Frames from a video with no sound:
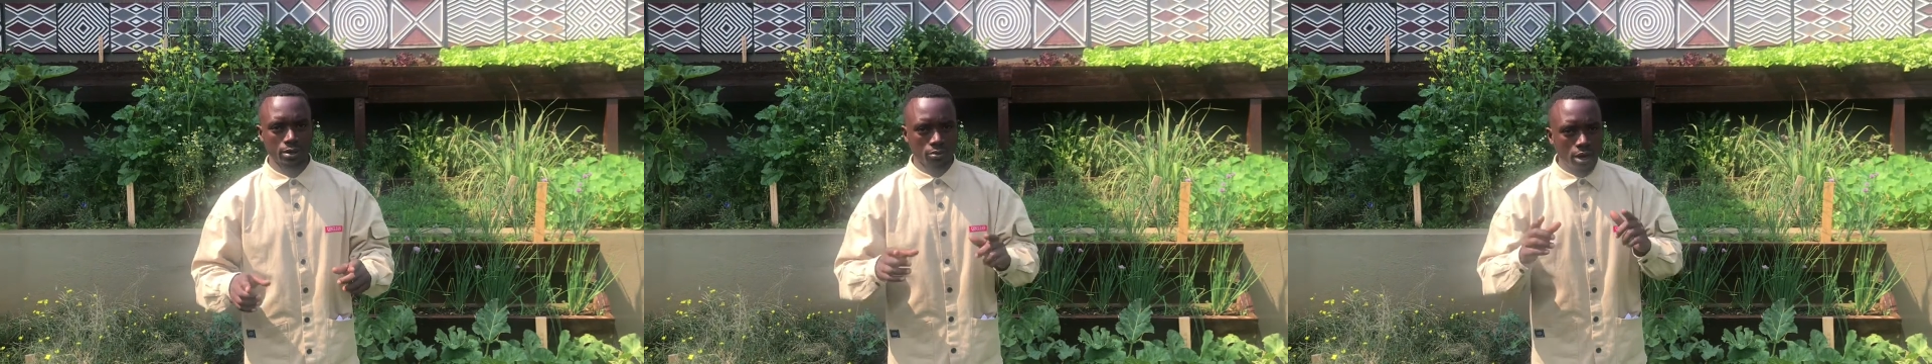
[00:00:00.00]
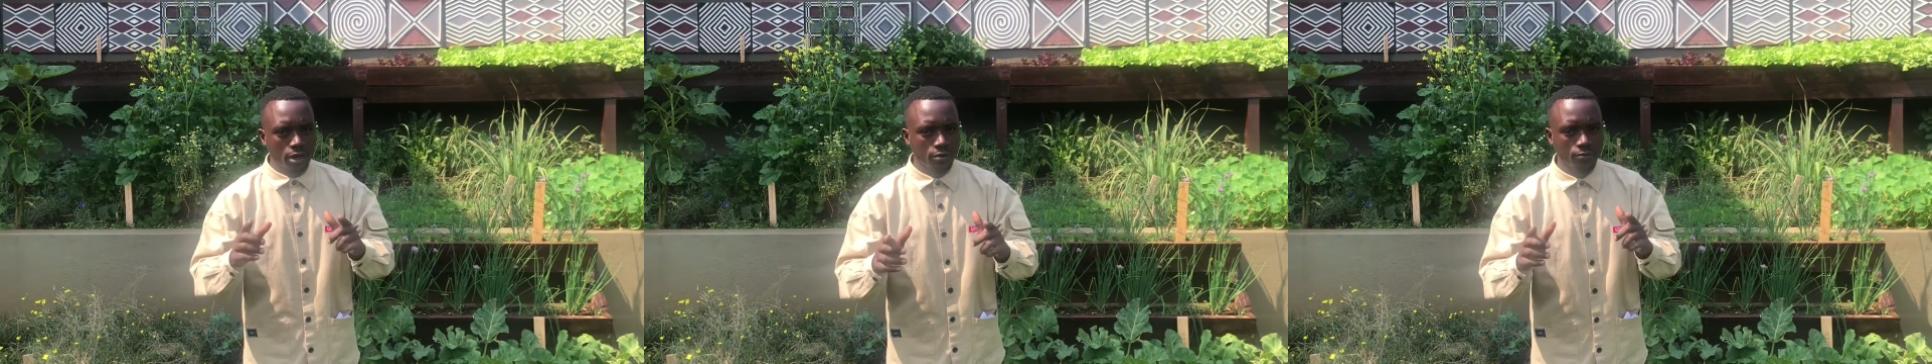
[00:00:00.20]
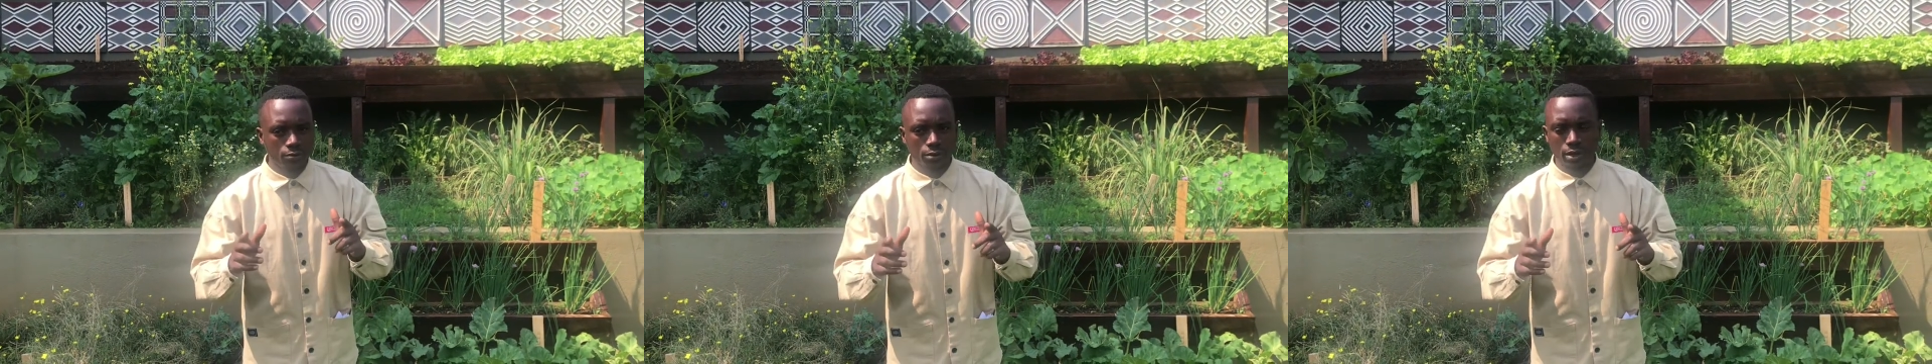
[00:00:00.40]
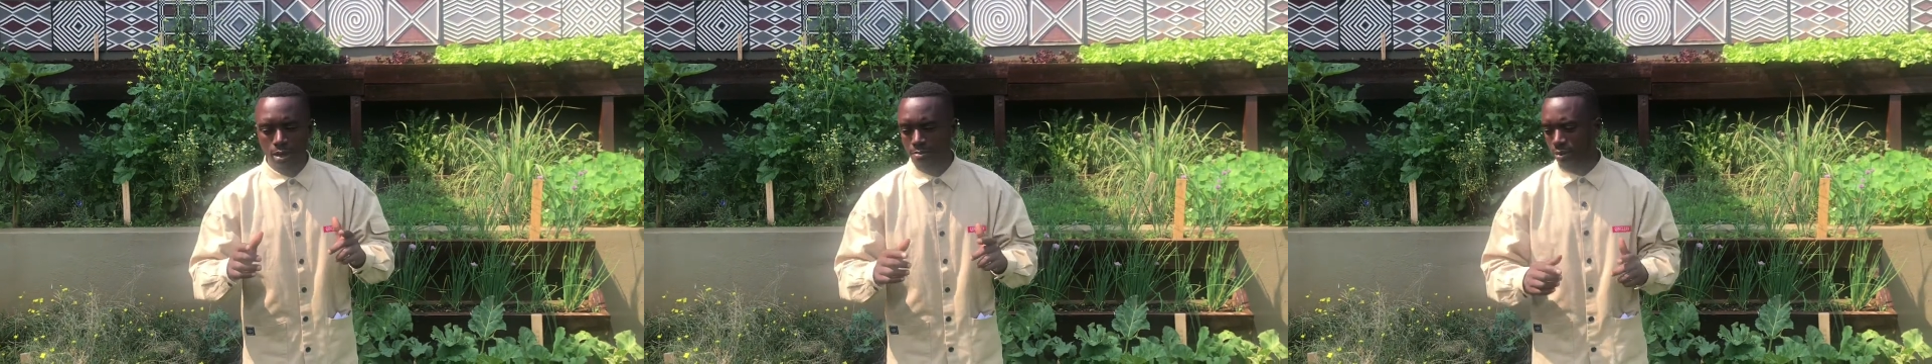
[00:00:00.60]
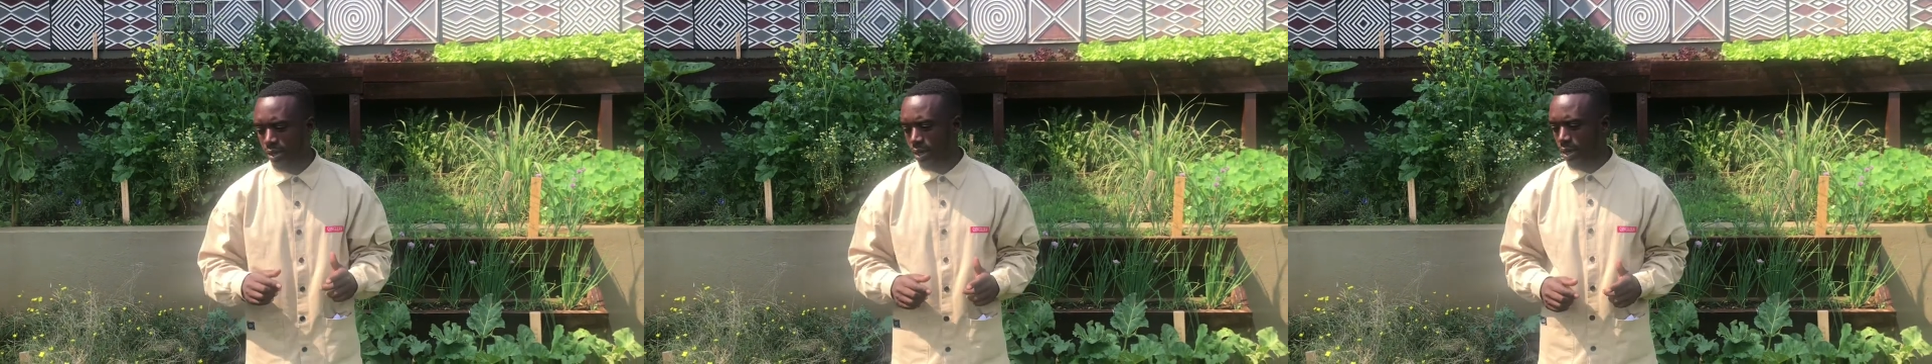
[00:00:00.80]
The right food
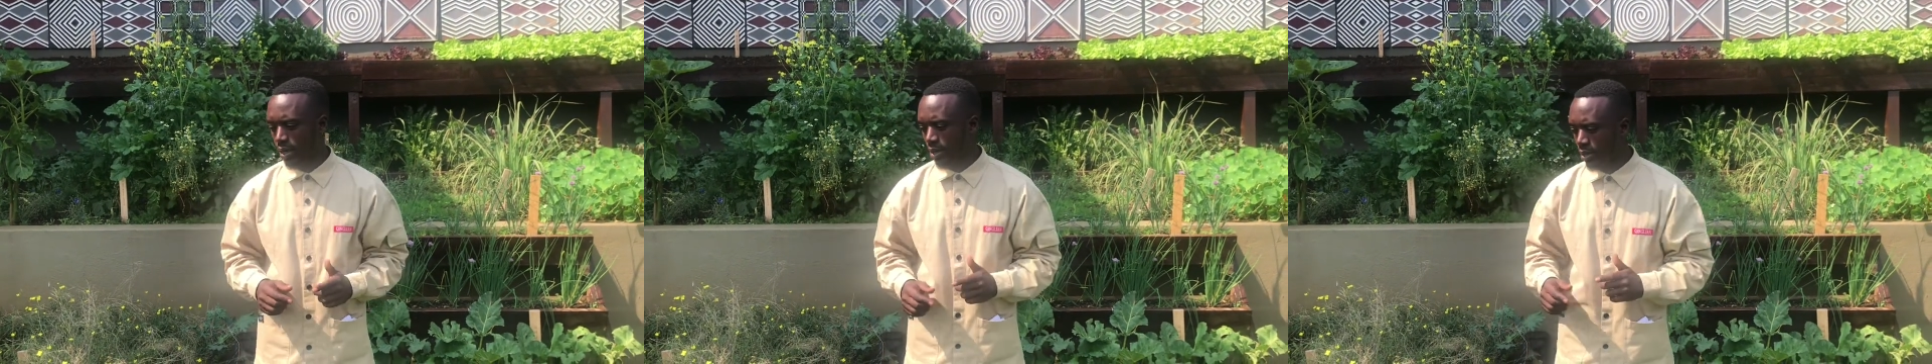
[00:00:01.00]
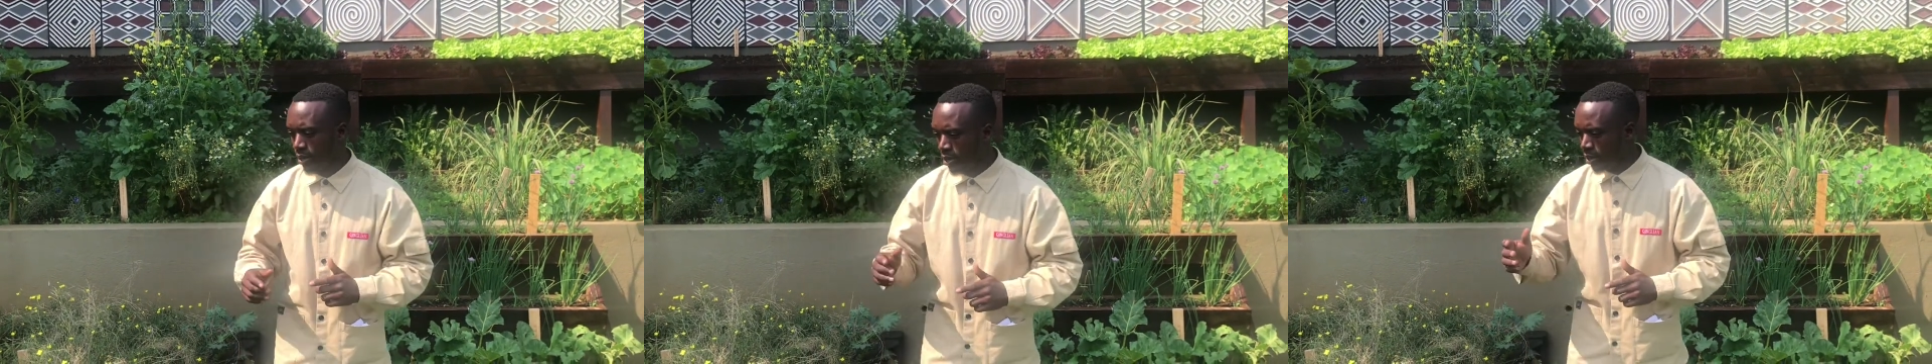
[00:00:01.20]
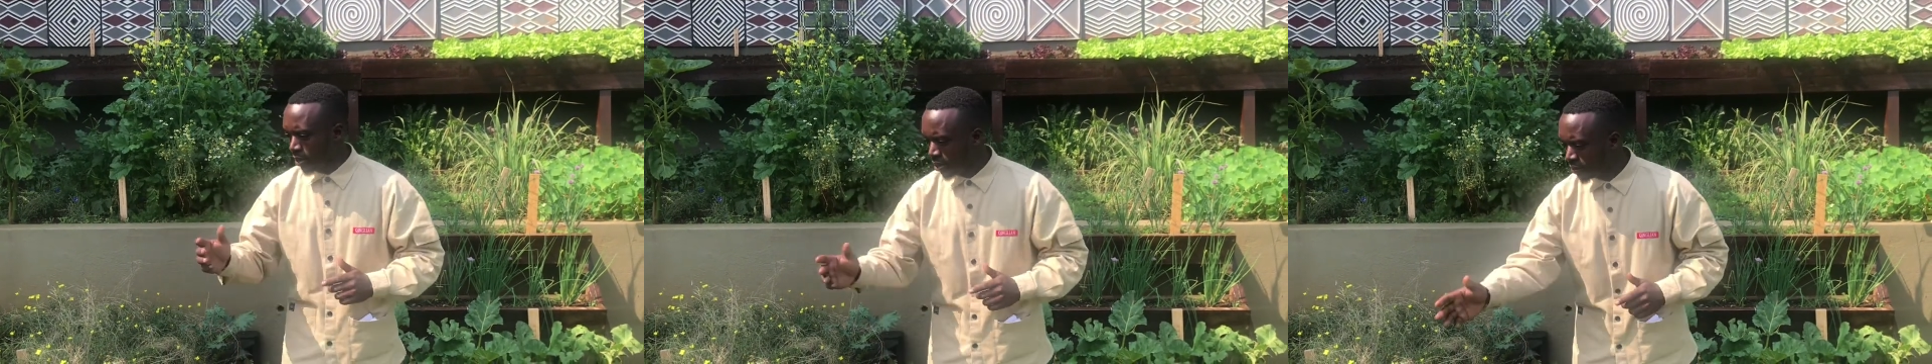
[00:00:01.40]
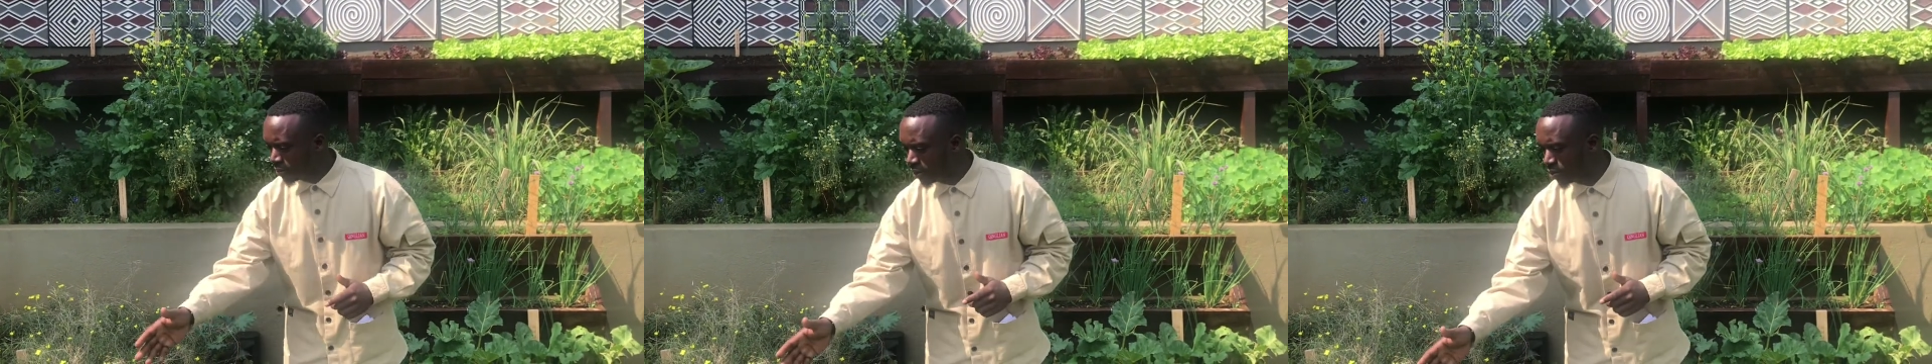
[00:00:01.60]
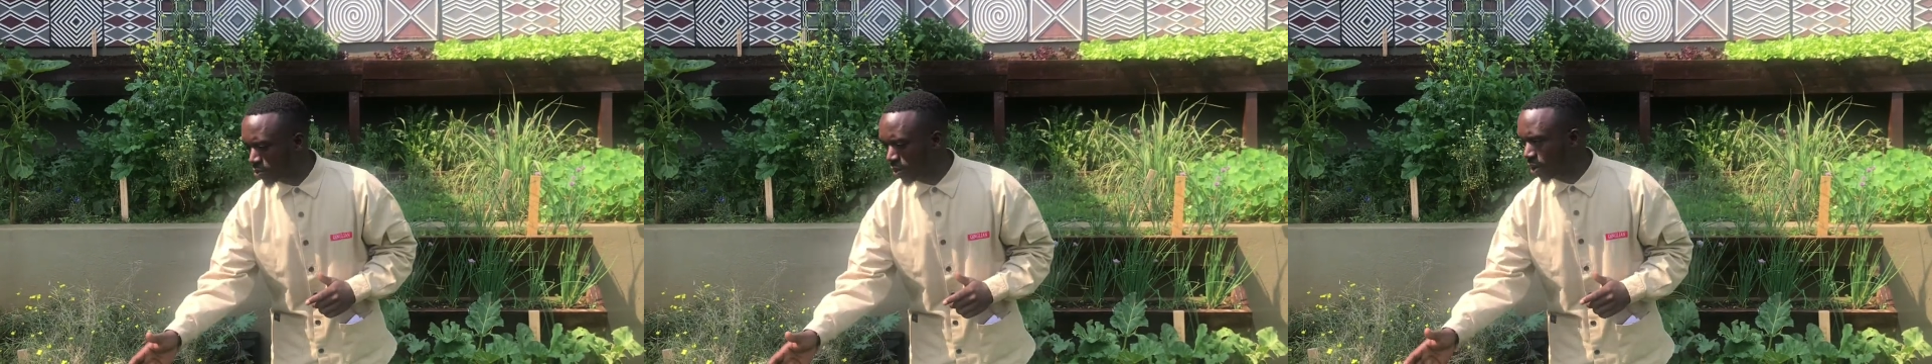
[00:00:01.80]
I'm saying is
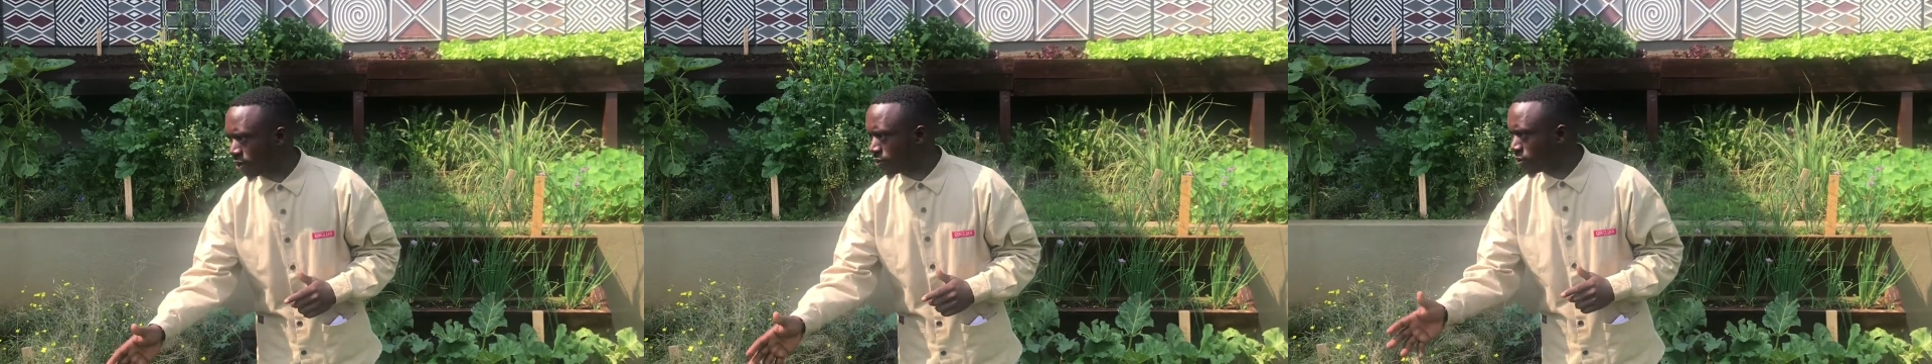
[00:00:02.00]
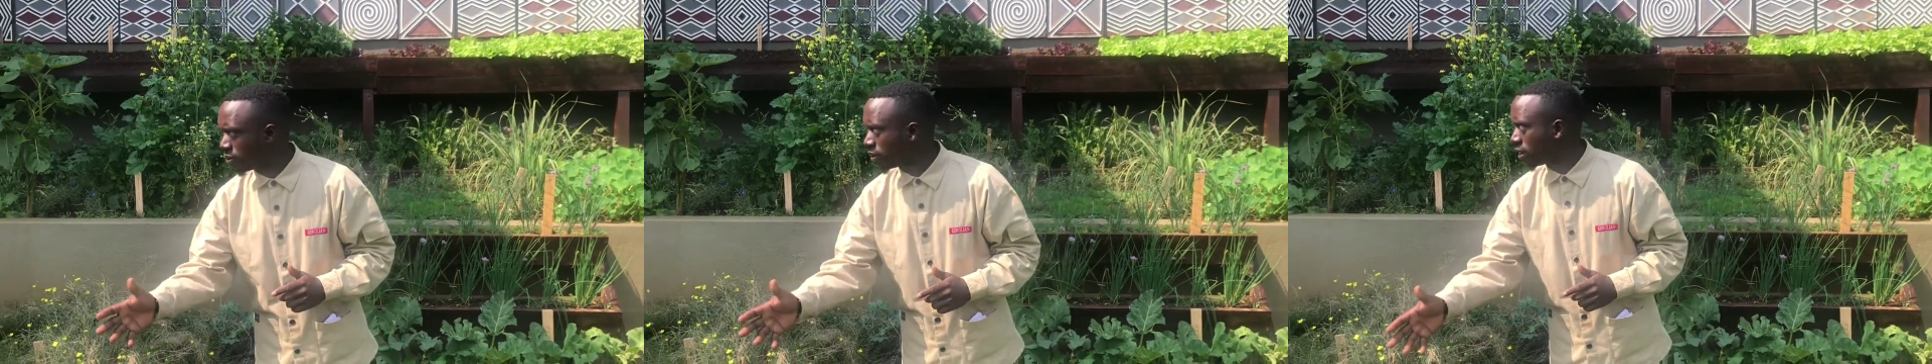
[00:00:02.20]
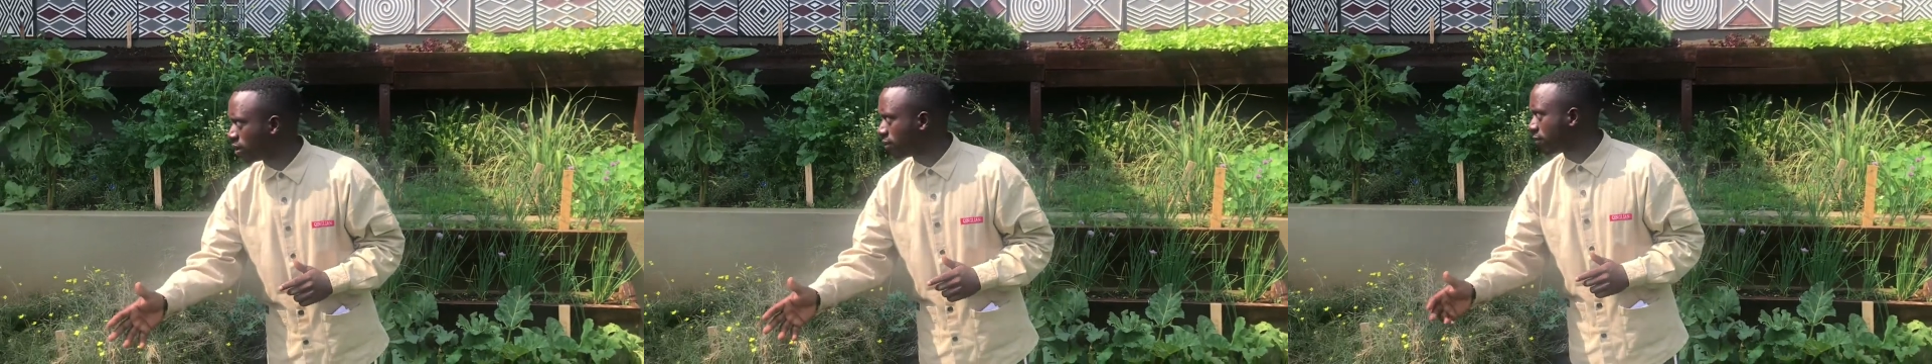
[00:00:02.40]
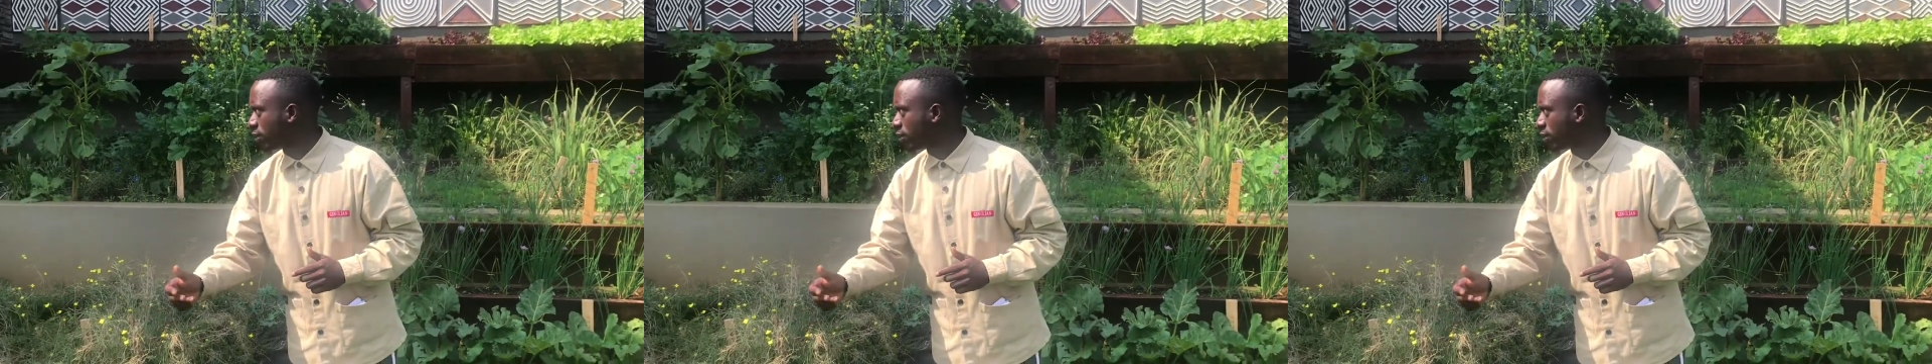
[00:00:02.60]
this one. Those are the